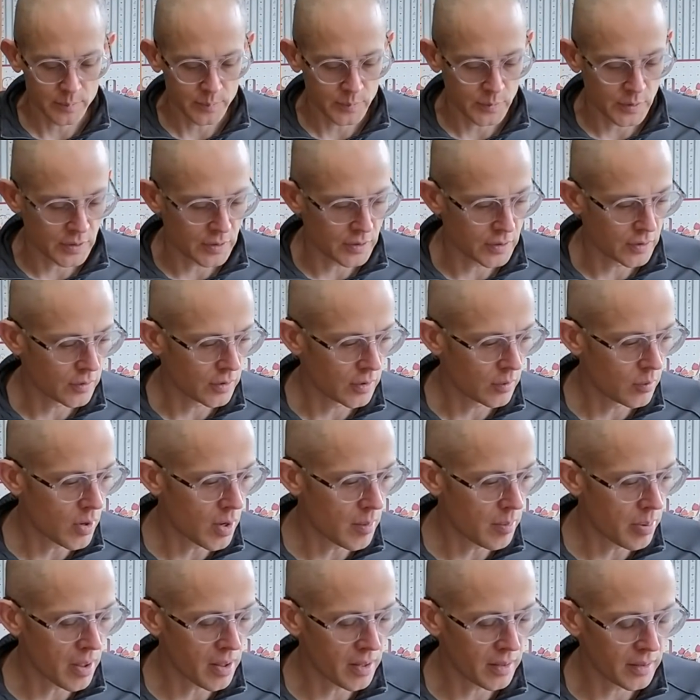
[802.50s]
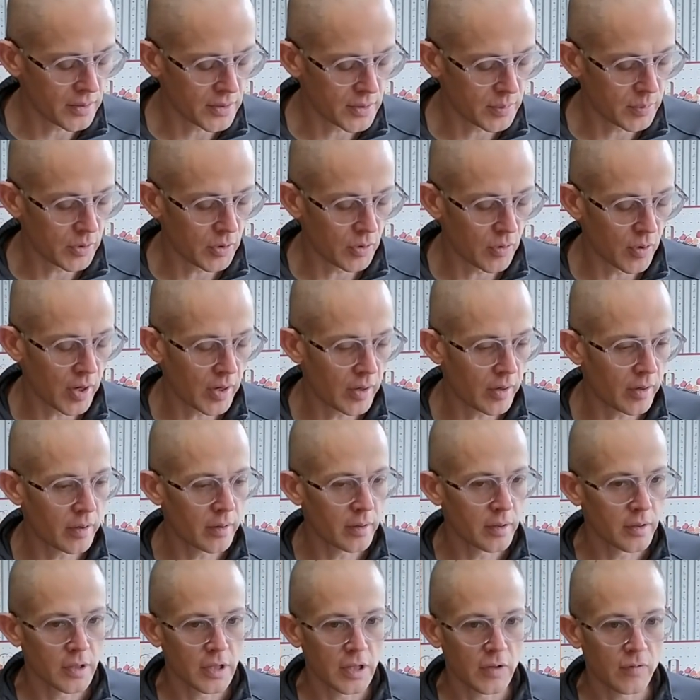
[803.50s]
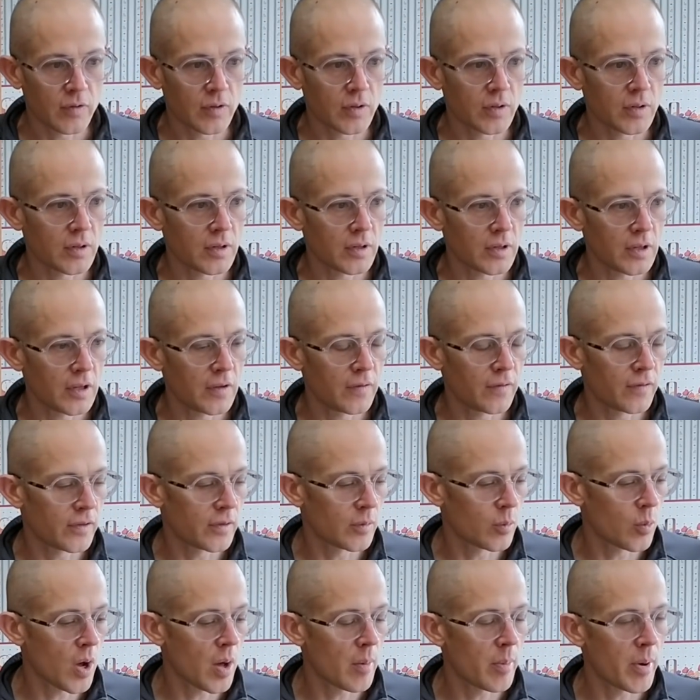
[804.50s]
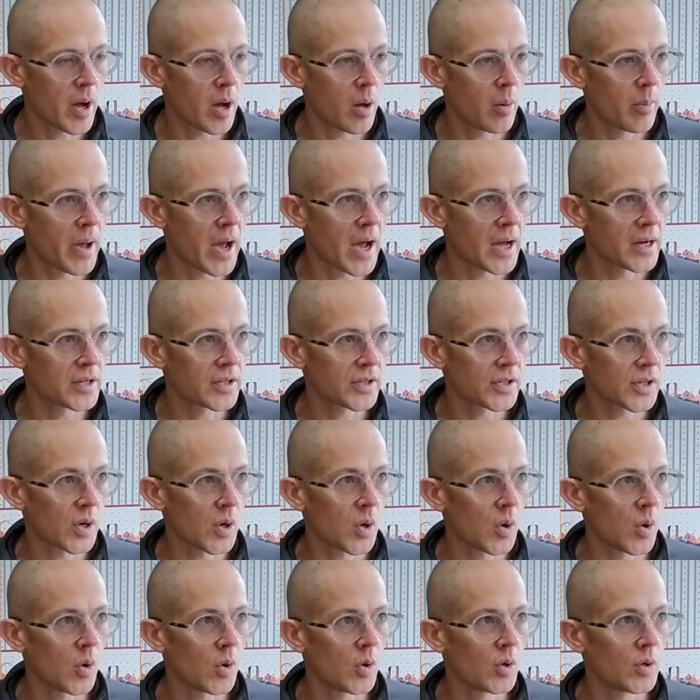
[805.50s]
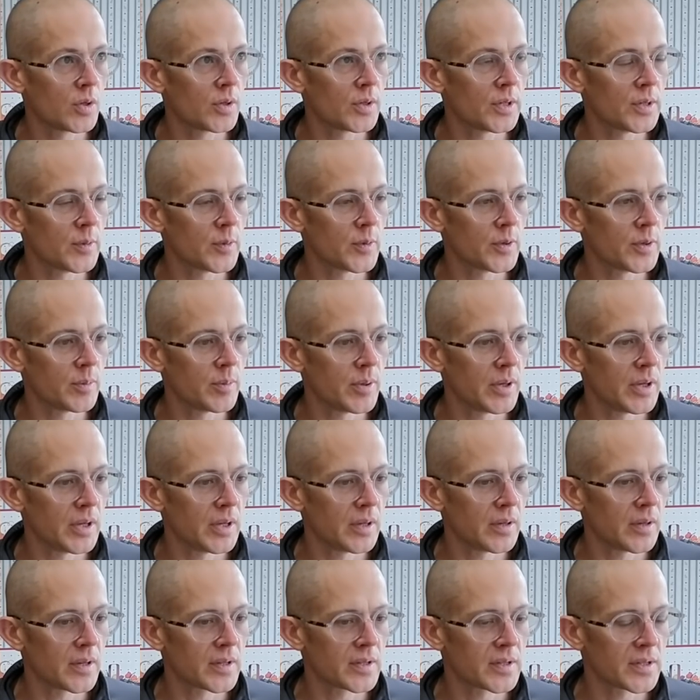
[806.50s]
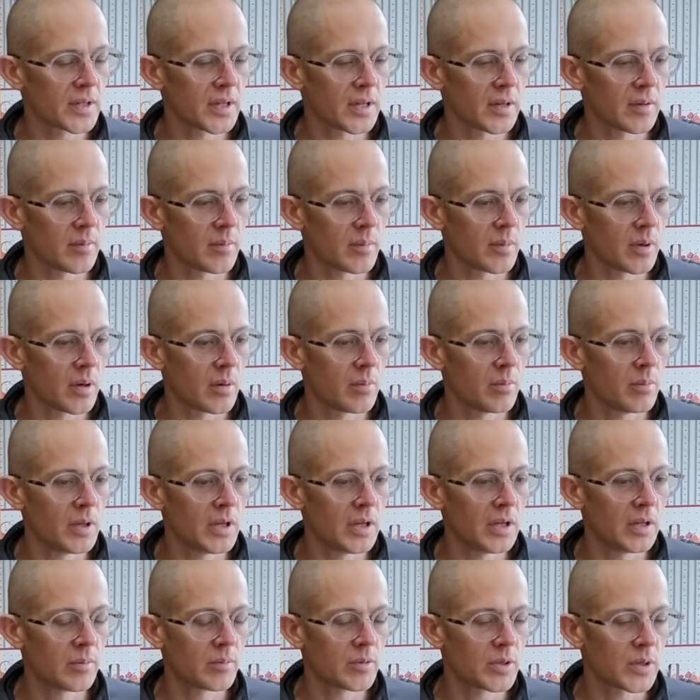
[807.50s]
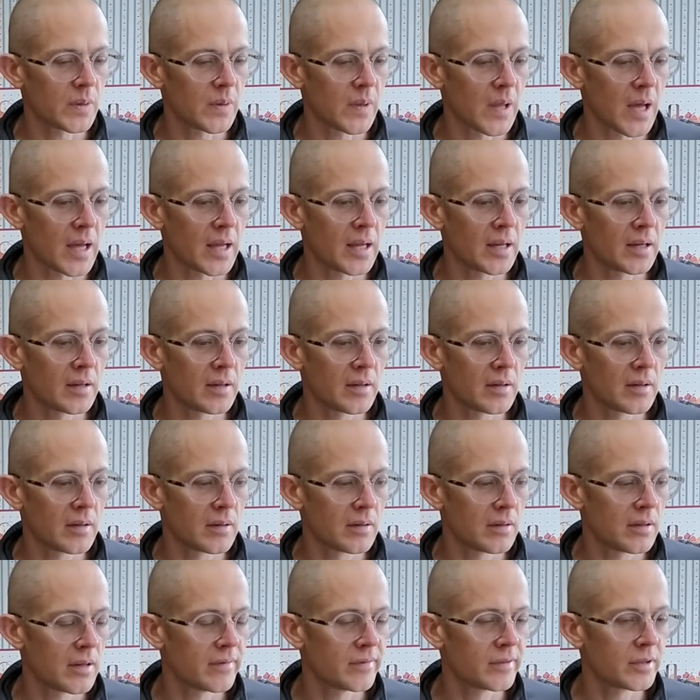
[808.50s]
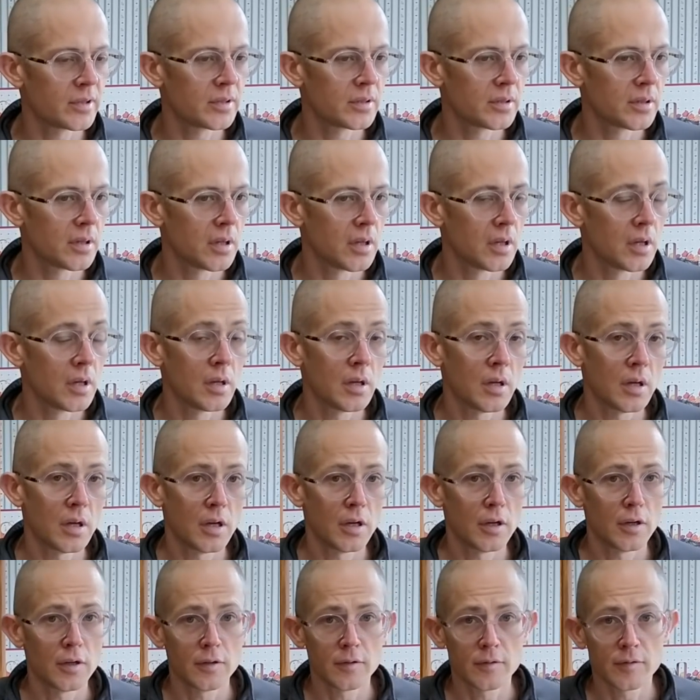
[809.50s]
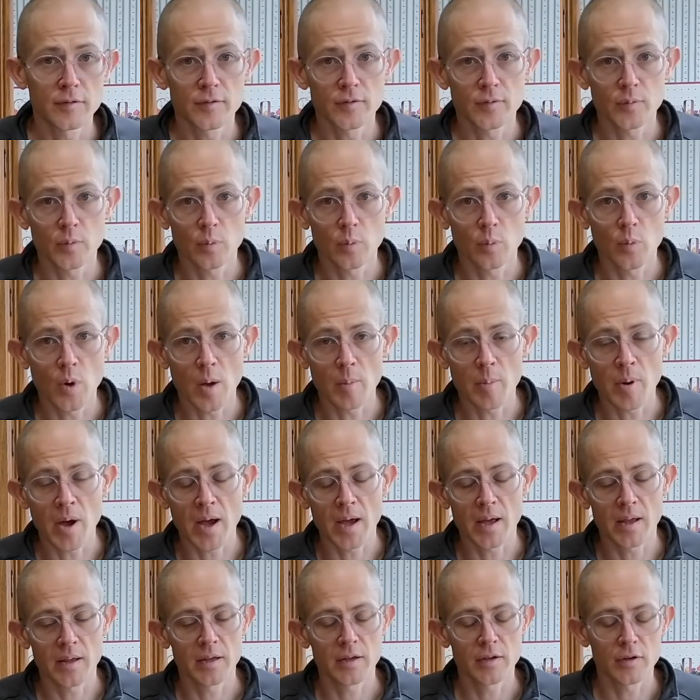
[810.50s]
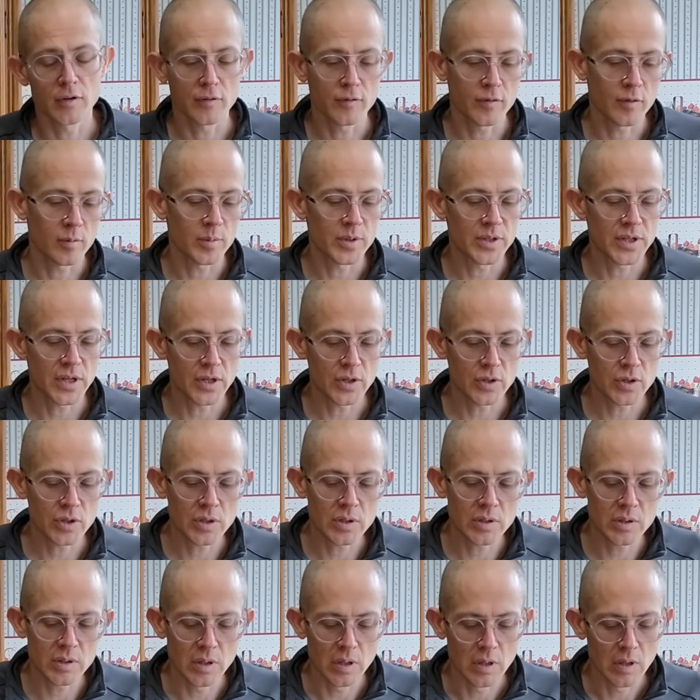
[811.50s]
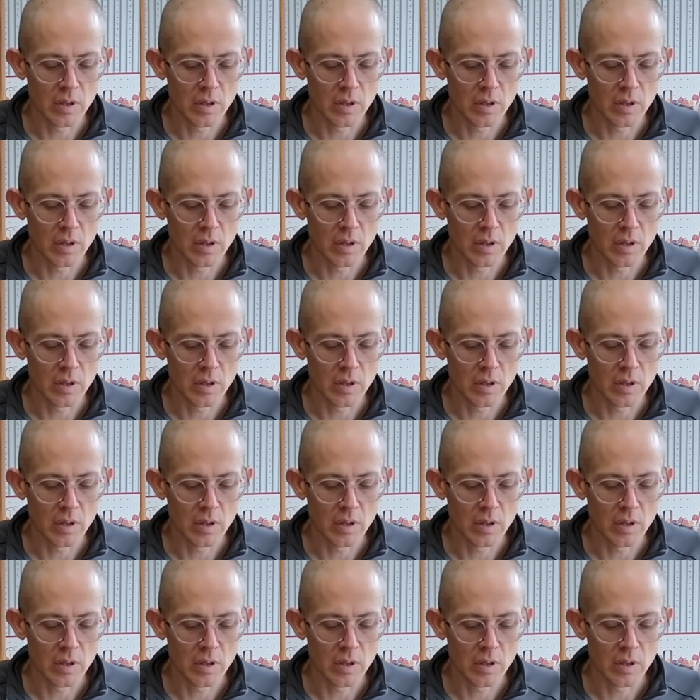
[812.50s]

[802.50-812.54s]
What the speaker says: the degree of wet piling to be greater. Even if the wet pile batch as a whole, it would be, let's say, a medium to light level of wet piling or fermentation.